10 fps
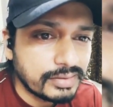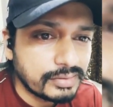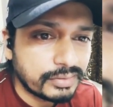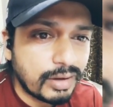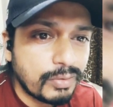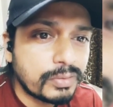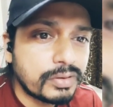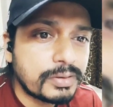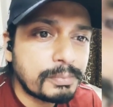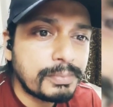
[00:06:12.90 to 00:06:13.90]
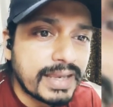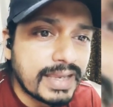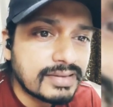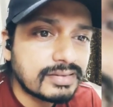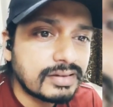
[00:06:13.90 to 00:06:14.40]
So now
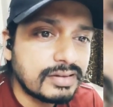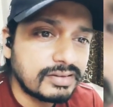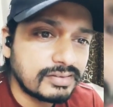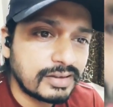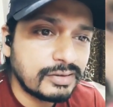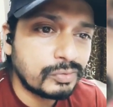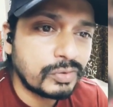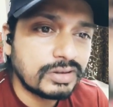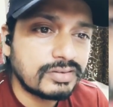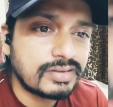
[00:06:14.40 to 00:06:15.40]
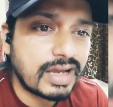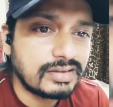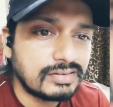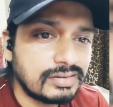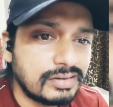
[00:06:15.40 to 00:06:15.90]
replace the distance with the
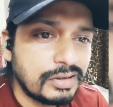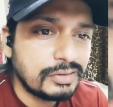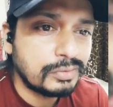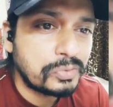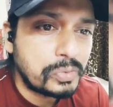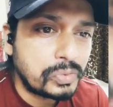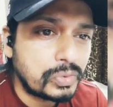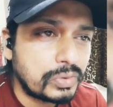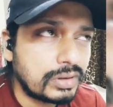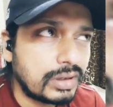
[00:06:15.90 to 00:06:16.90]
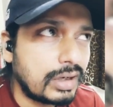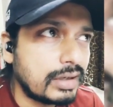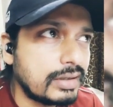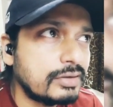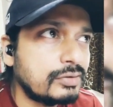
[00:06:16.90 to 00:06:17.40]
size. So
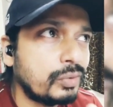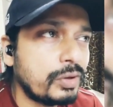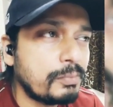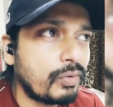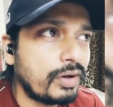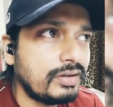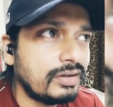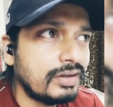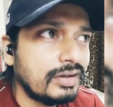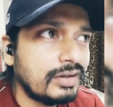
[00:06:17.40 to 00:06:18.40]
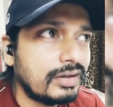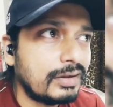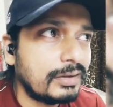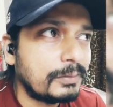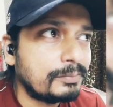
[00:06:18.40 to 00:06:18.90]
in story point,
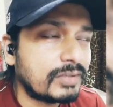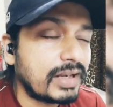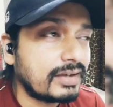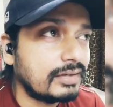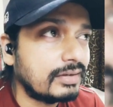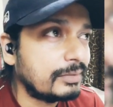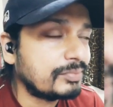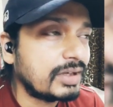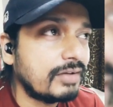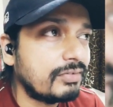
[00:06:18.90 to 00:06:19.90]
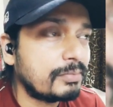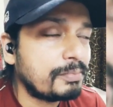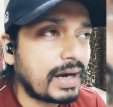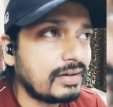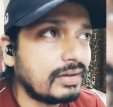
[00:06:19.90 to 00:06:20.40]
in our
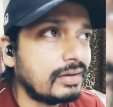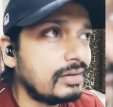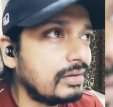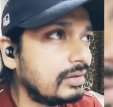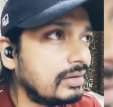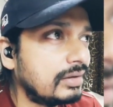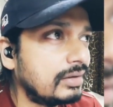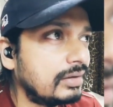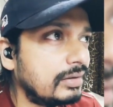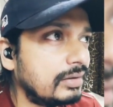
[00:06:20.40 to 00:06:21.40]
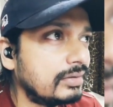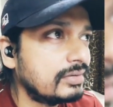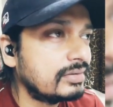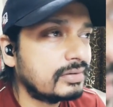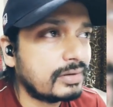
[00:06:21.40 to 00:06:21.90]
practical
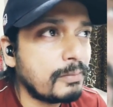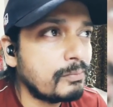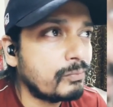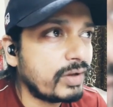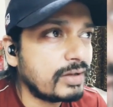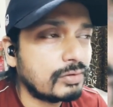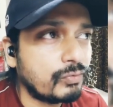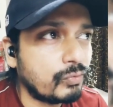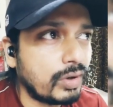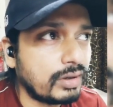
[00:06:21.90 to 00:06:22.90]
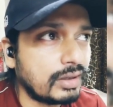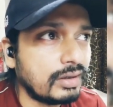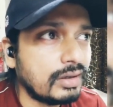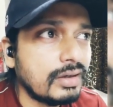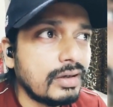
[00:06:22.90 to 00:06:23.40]
Scrum ways of
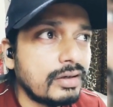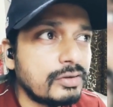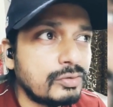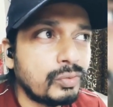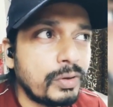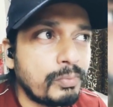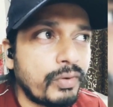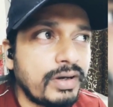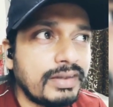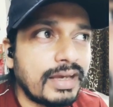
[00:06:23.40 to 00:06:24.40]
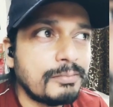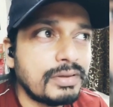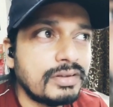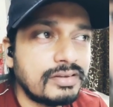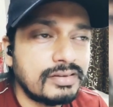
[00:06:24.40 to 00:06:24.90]
working, a story point can
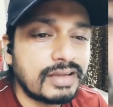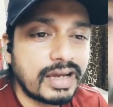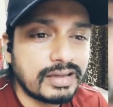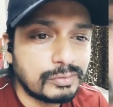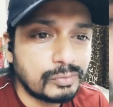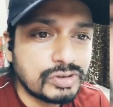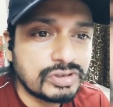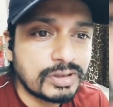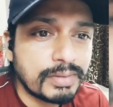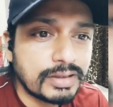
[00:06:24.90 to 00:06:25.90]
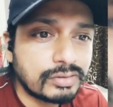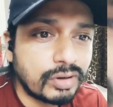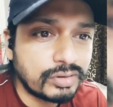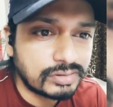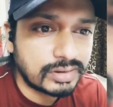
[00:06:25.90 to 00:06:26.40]
be the size, which remains
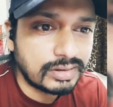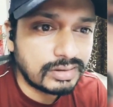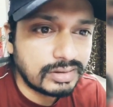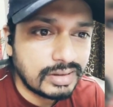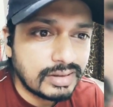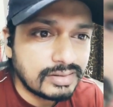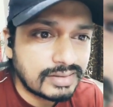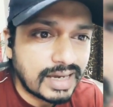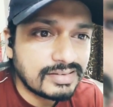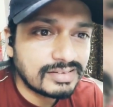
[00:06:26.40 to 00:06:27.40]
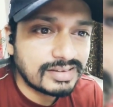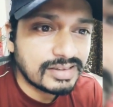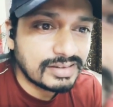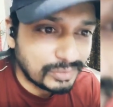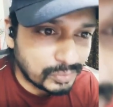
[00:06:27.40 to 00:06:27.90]
constant. Size is
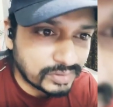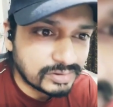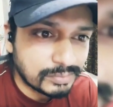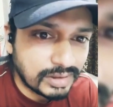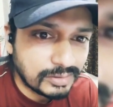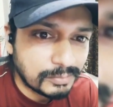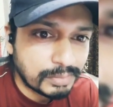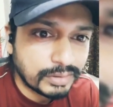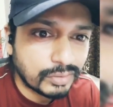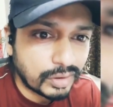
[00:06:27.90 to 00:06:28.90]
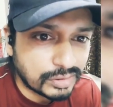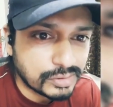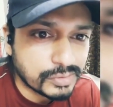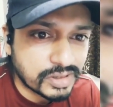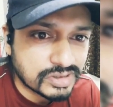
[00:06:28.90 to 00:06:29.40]
easy to estimate, but not the
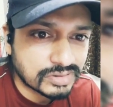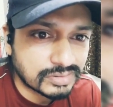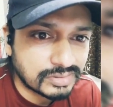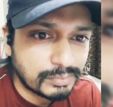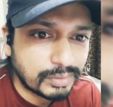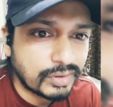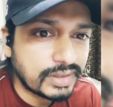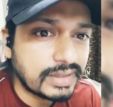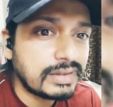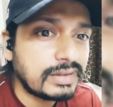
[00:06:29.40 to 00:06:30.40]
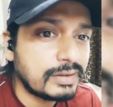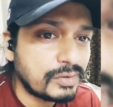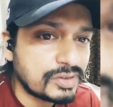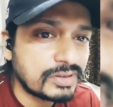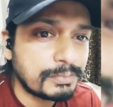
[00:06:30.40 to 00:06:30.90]
duration, because
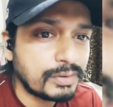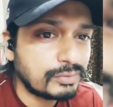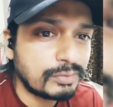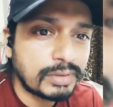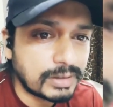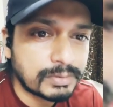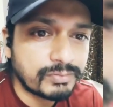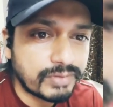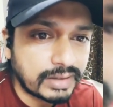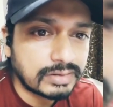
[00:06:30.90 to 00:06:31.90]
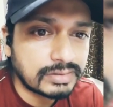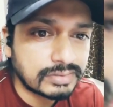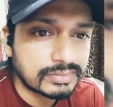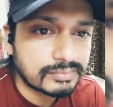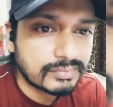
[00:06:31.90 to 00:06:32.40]
duration depends on multiple factors.